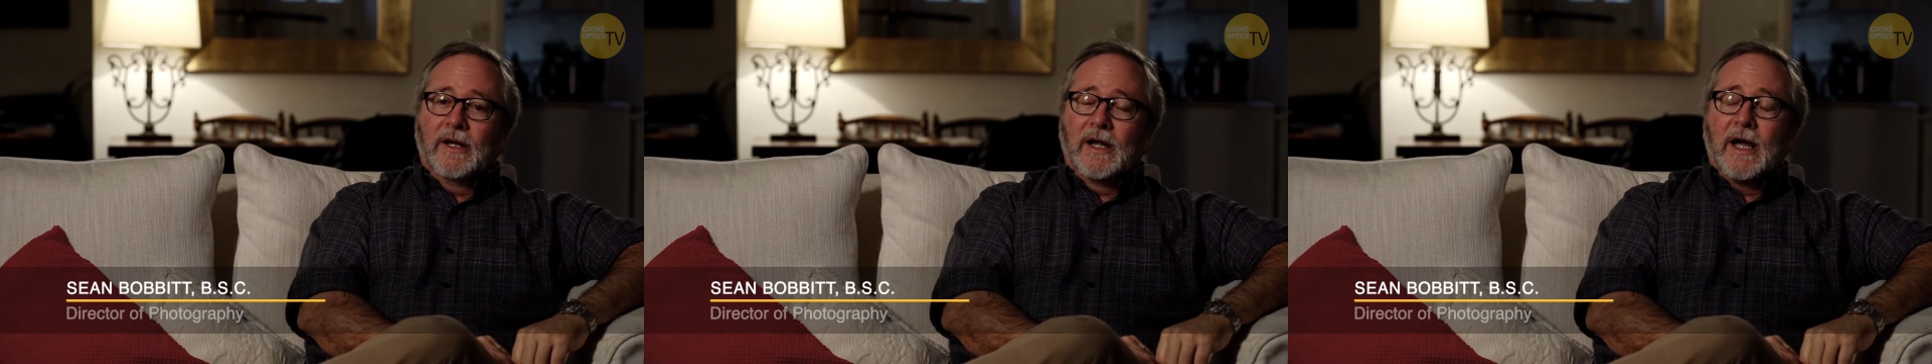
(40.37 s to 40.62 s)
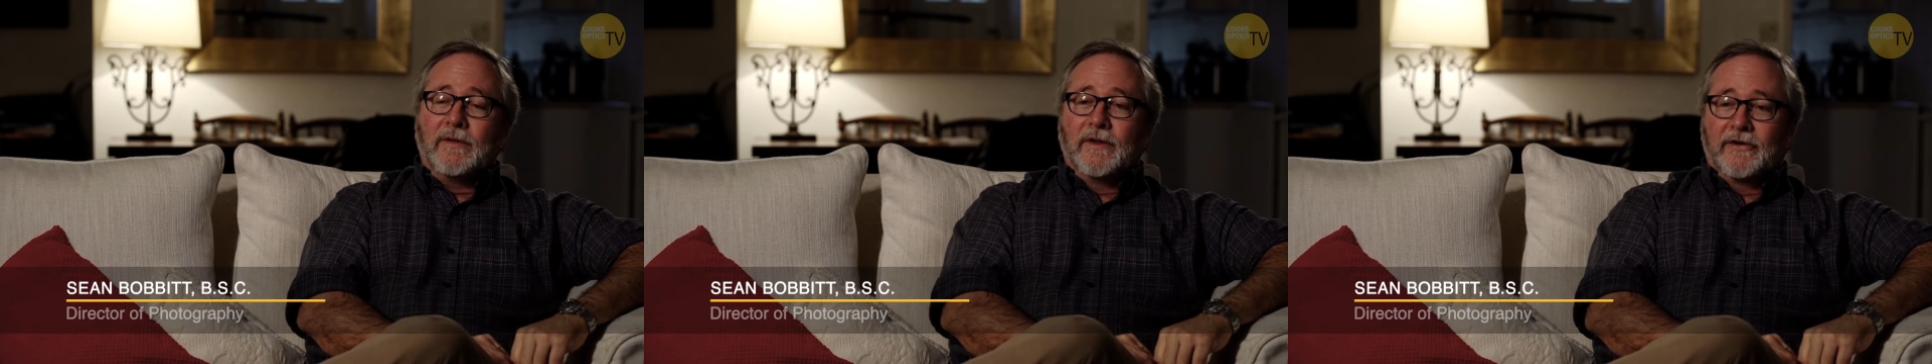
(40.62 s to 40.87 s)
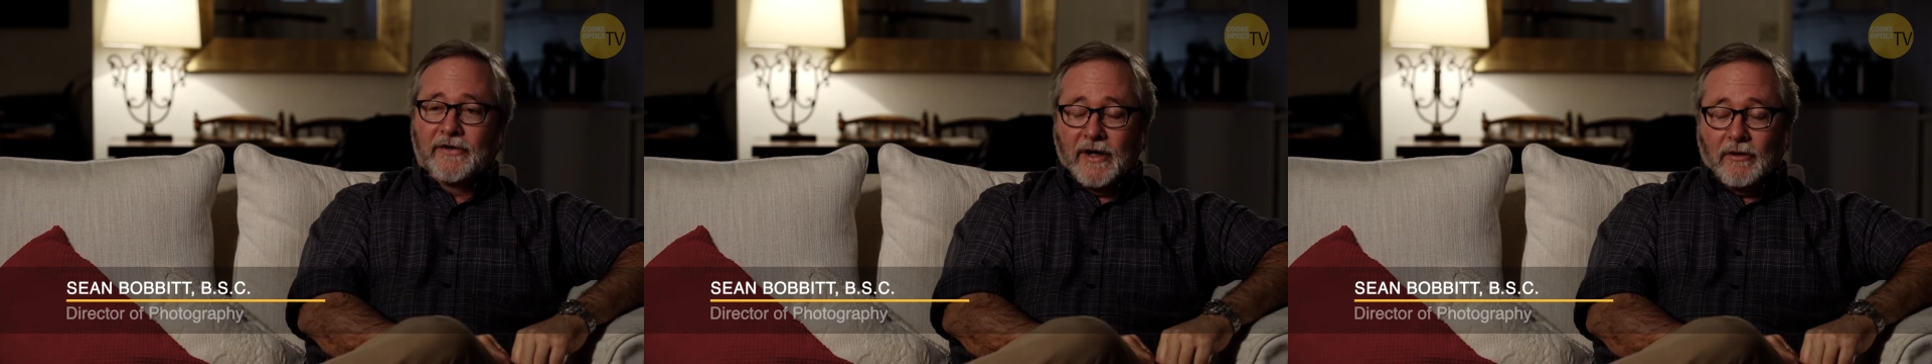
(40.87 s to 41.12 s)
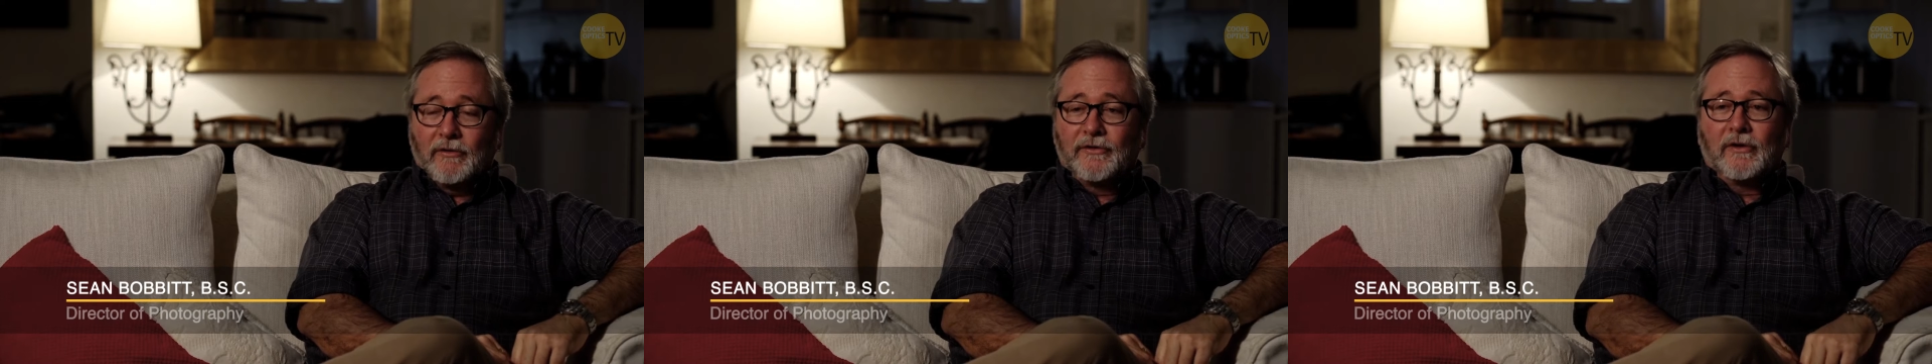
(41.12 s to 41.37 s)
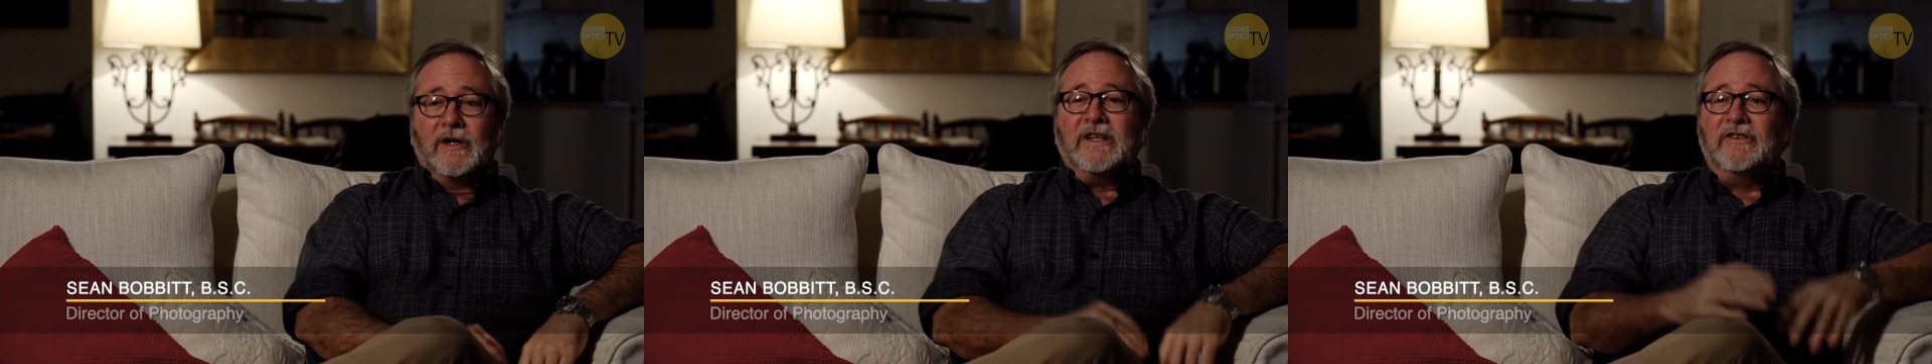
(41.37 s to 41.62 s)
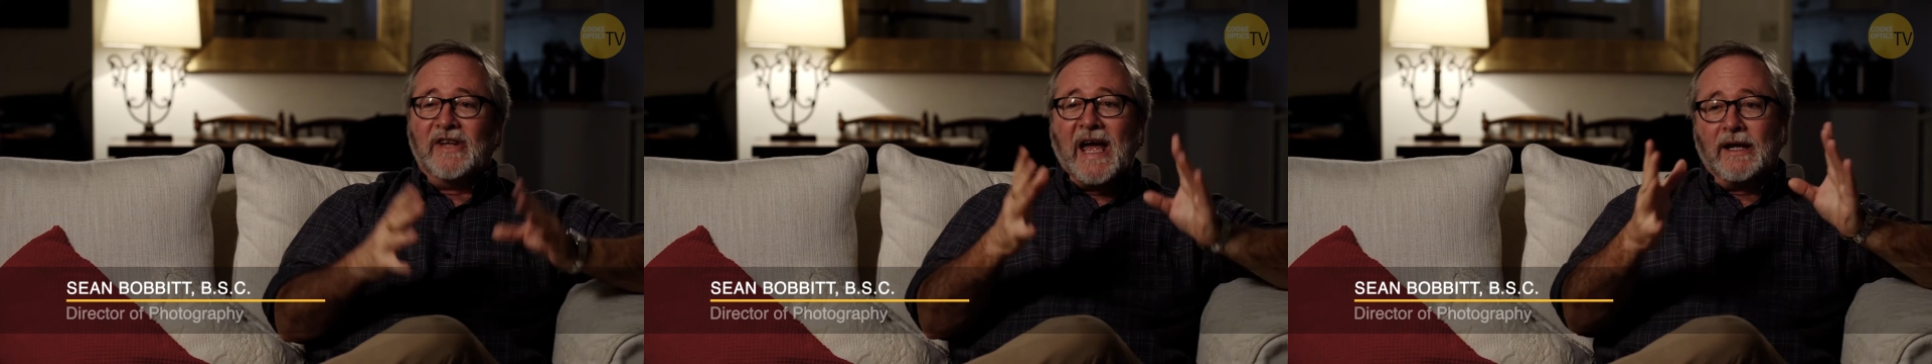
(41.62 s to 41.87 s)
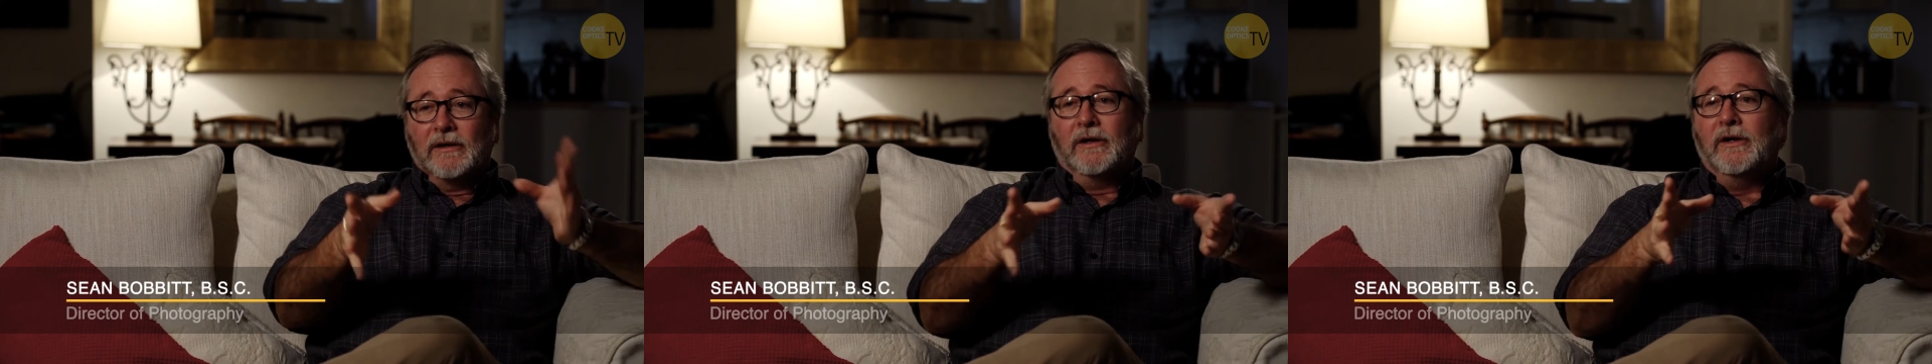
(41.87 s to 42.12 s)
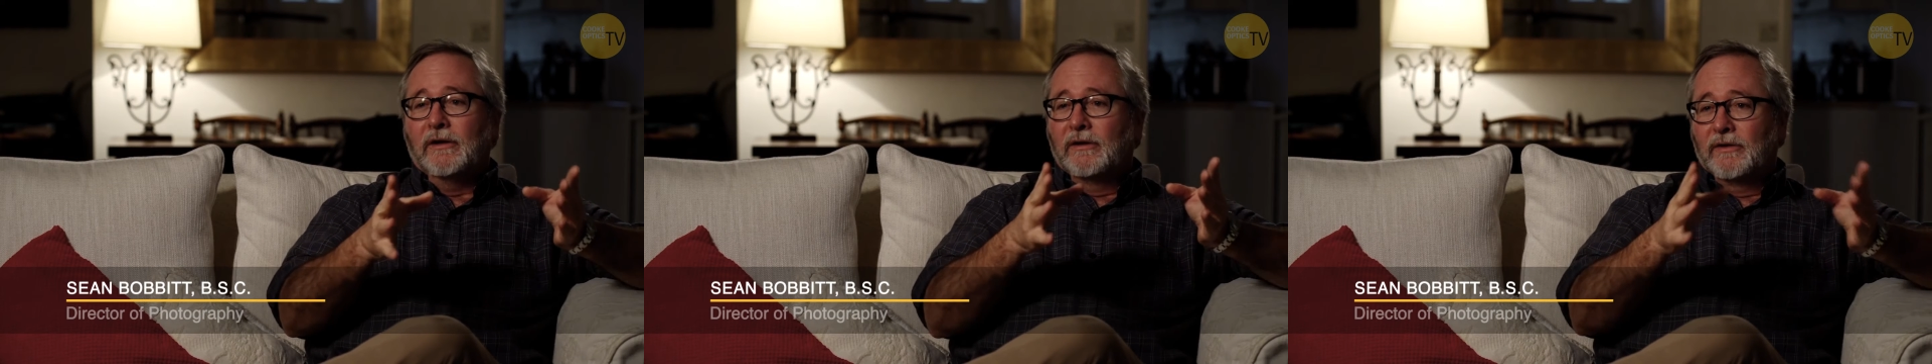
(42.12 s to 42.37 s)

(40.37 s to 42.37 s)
and the cells are exactly